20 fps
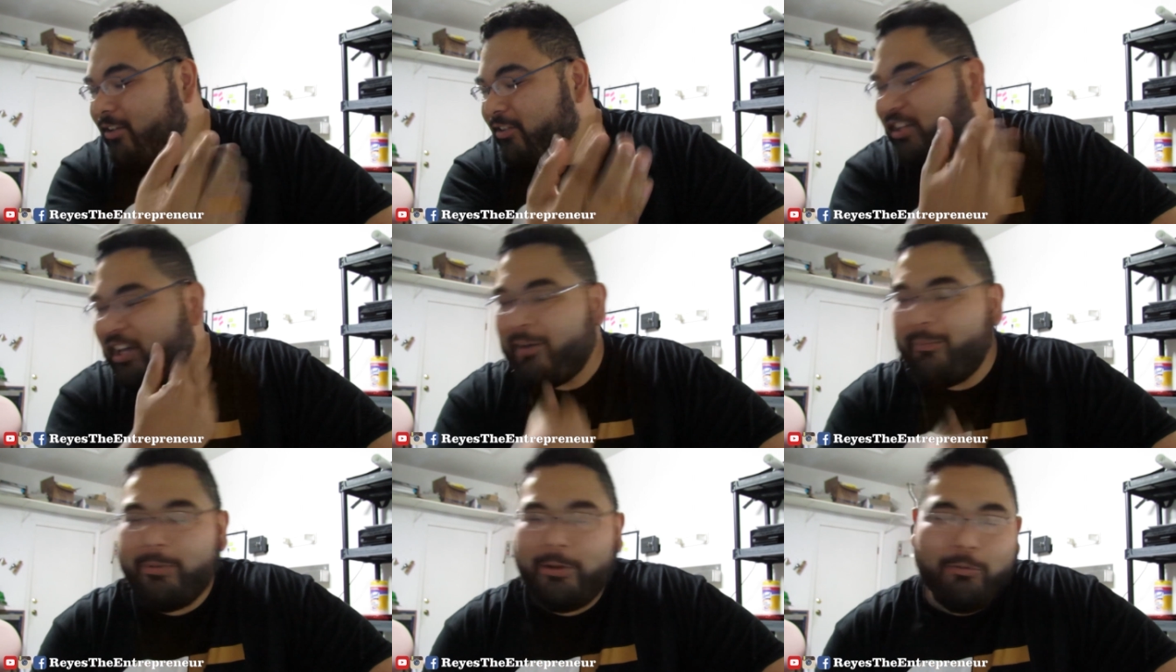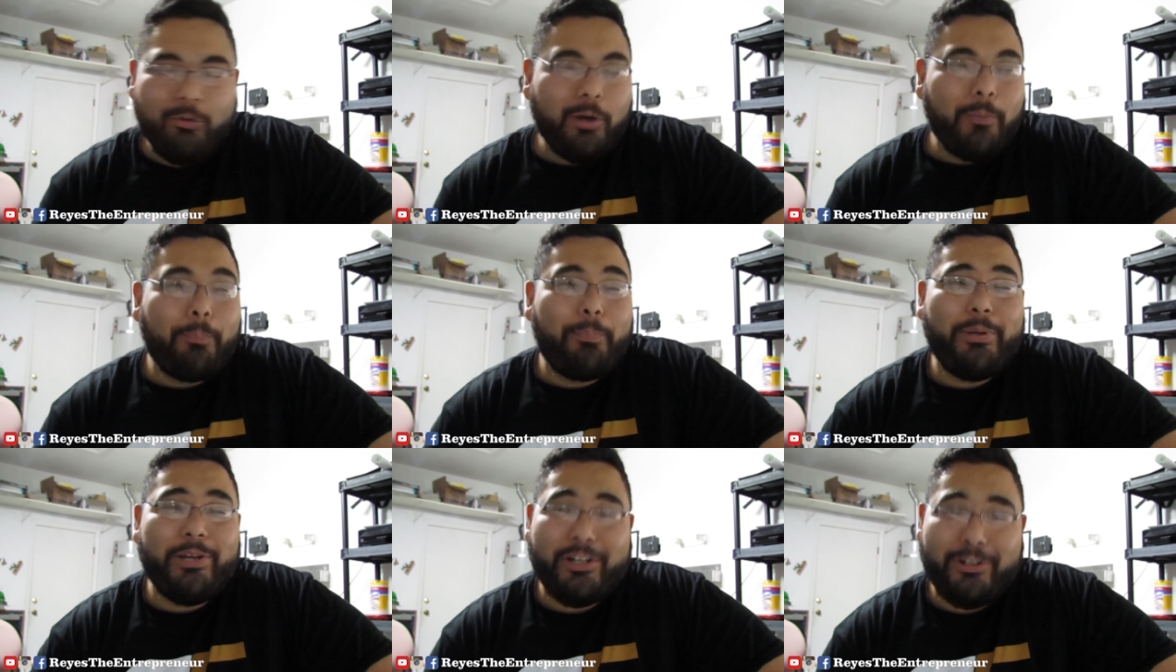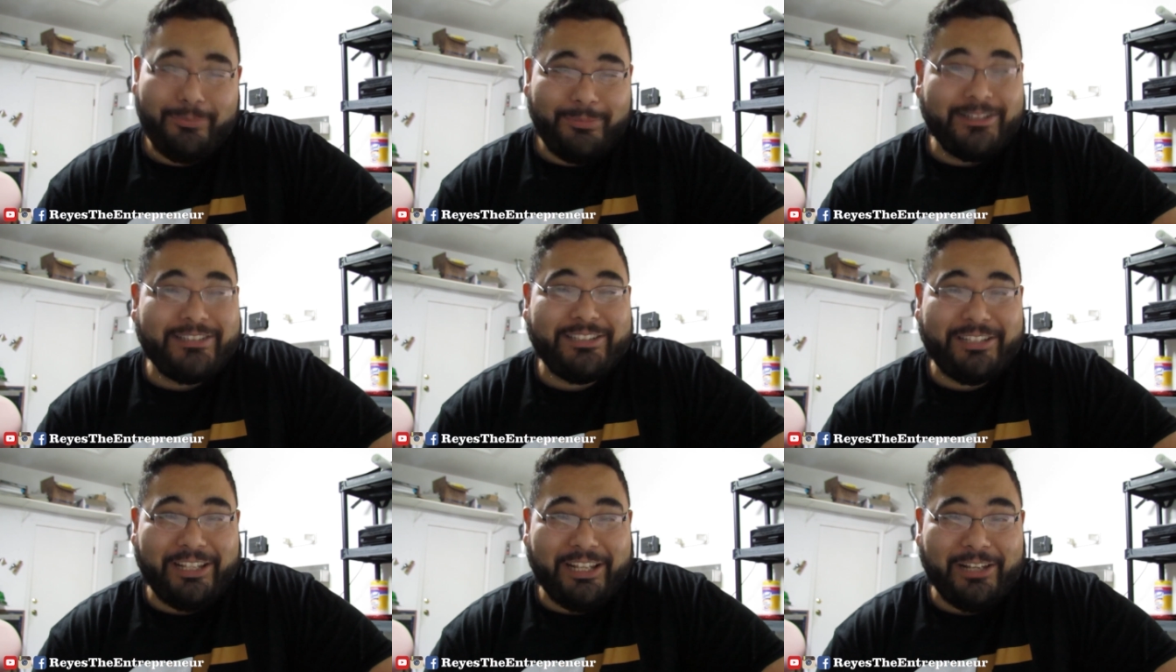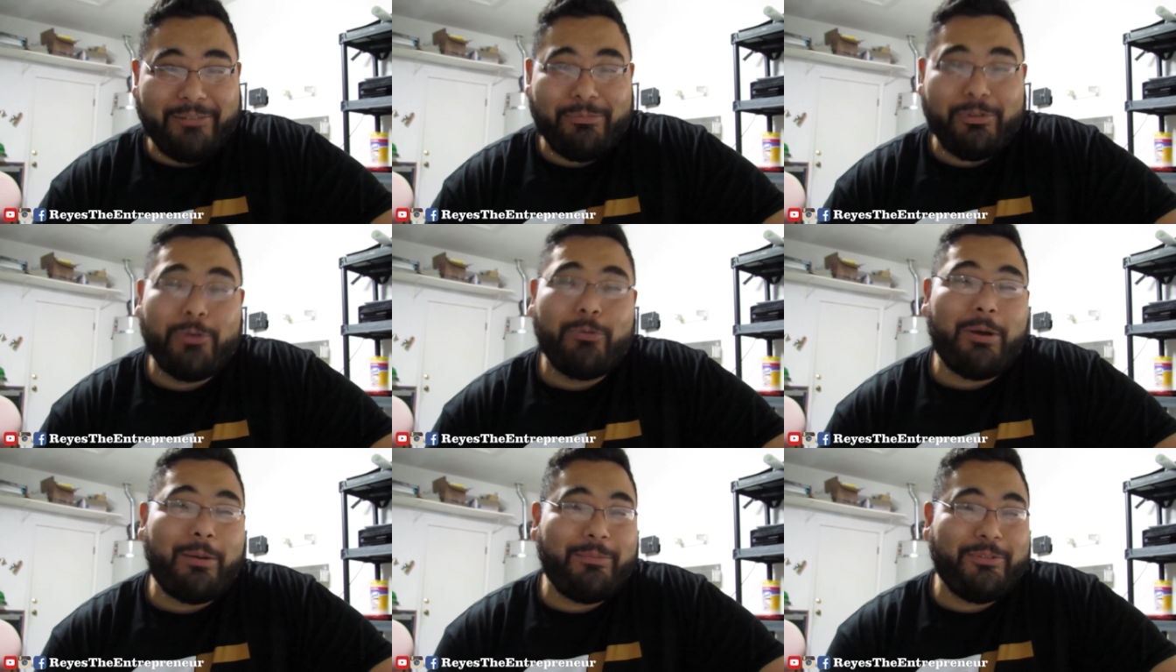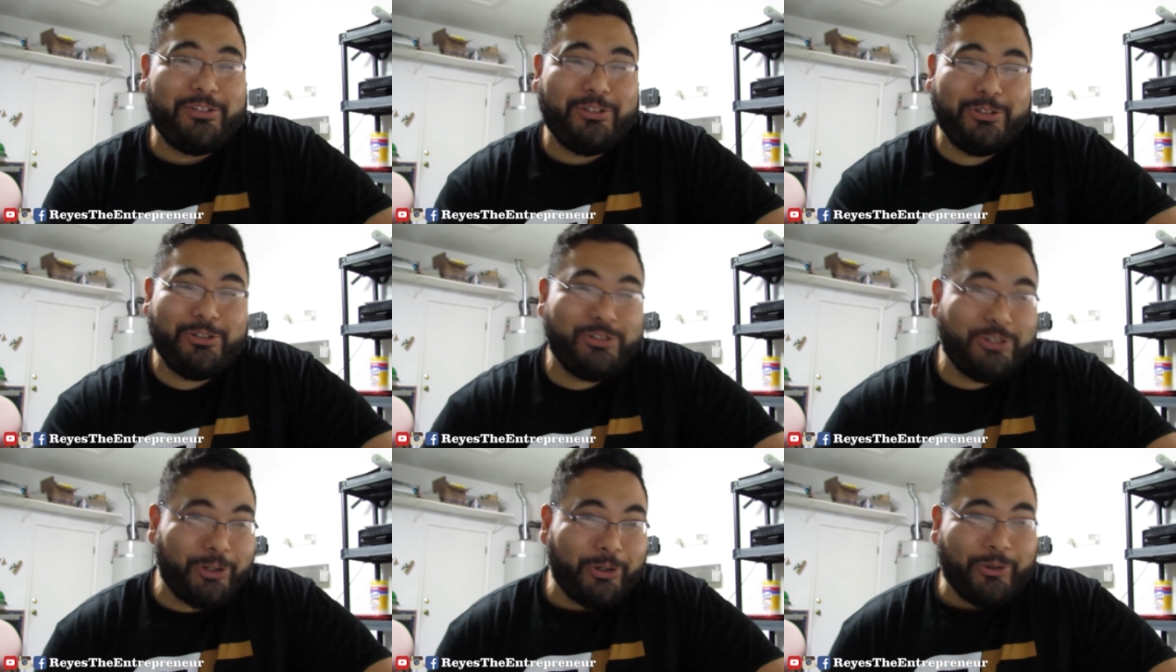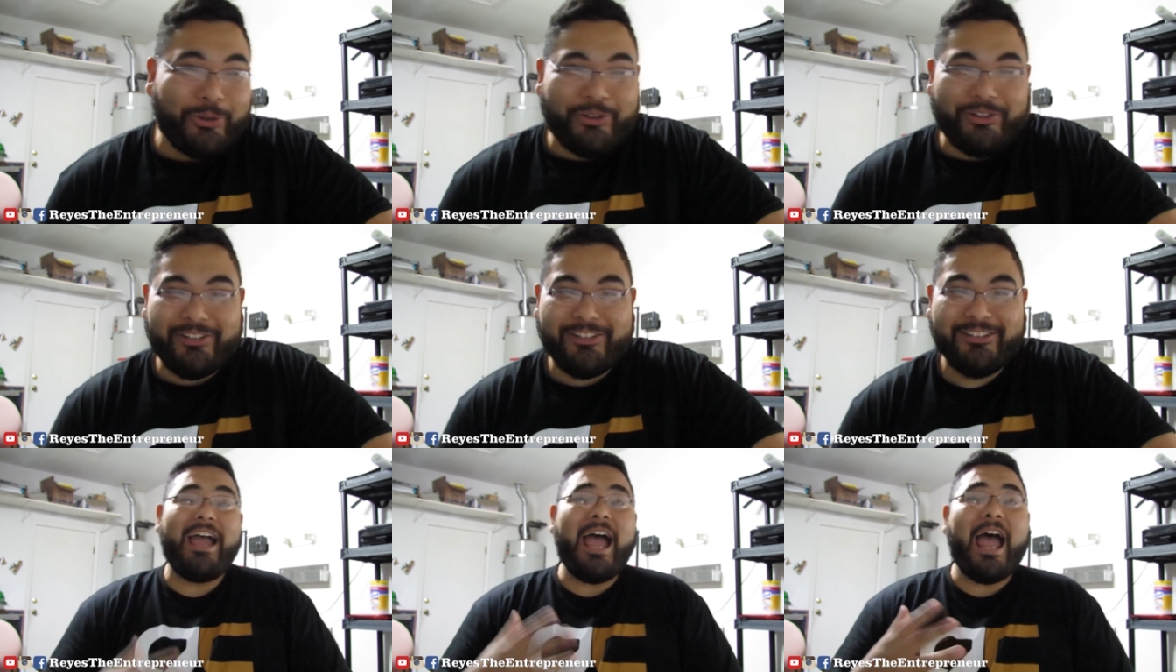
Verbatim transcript: Tell me what pyramid scheme you want me to join.